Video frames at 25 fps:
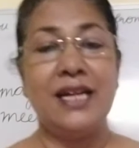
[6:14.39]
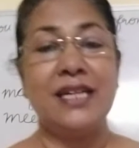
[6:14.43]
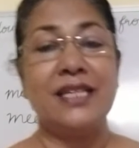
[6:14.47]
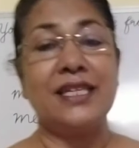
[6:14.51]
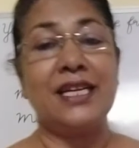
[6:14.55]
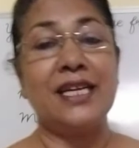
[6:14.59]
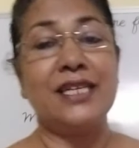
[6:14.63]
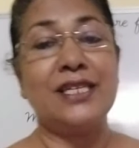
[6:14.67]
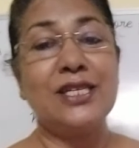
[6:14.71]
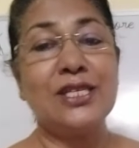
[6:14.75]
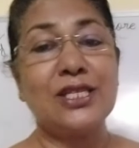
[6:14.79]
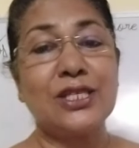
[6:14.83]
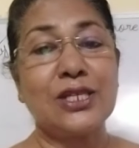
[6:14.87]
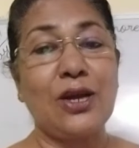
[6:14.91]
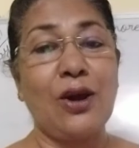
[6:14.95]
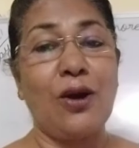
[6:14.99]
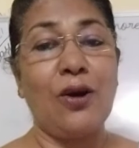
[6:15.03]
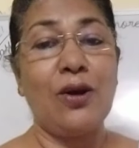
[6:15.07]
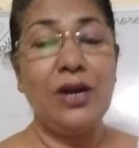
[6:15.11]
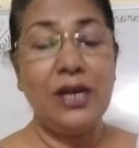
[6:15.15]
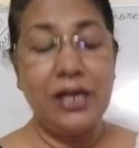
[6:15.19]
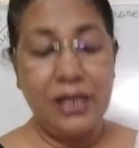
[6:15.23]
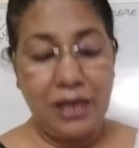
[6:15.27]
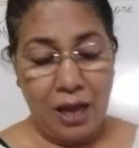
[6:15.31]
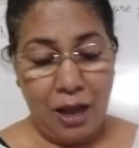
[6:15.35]
That is
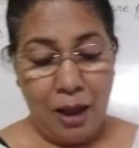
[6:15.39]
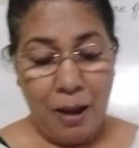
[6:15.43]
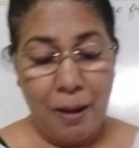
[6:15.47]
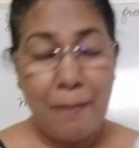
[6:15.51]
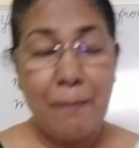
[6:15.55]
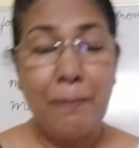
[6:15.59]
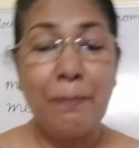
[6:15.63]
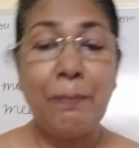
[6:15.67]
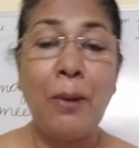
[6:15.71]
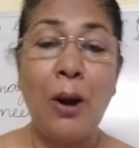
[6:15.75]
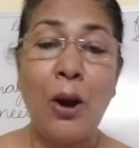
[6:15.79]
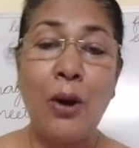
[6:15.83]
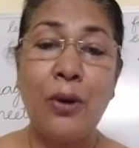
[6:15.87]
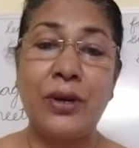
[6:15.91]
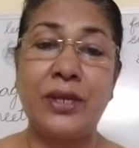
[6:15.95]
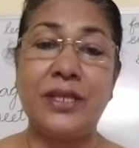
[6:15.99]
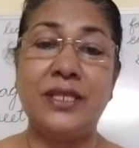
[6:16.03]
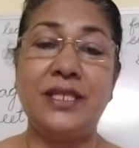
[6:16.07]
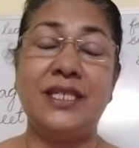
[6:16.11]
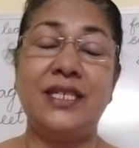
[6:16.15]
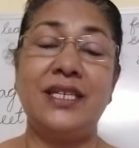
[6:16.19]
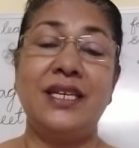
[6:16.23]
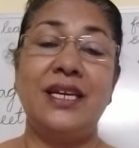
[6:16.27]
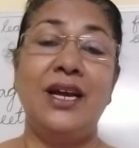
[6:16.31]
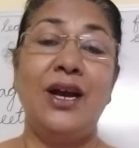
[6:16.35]
called
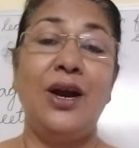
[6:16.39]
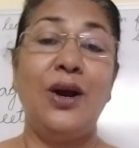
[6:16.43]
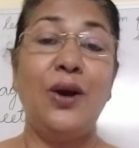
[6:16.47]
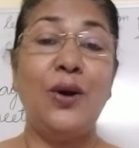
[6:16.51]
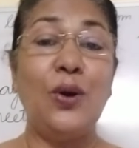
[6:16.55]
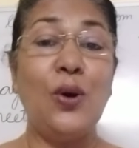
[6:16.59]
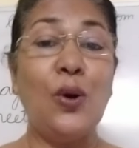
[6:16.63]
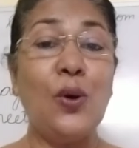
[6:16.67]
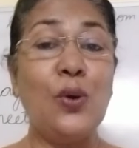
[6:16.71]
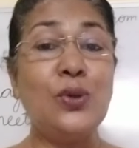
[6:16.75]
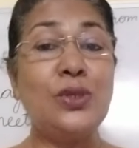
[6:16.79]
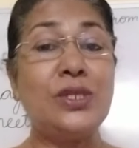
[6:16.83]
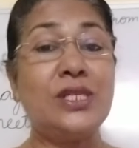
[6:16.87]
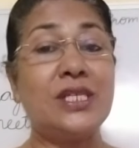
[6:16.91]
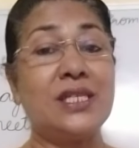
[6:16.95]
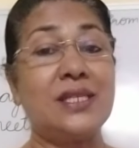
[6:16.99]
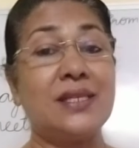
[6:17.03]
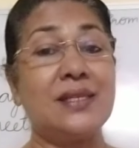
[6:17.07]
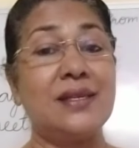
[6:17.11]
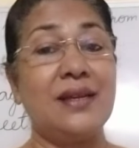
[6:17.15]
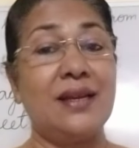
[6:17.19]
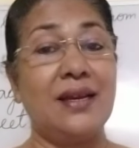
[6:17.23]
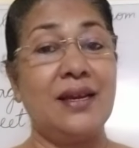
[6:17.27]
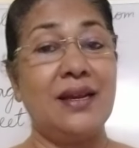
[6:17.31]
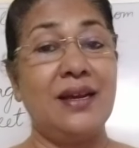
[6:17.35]
porridge. Oats,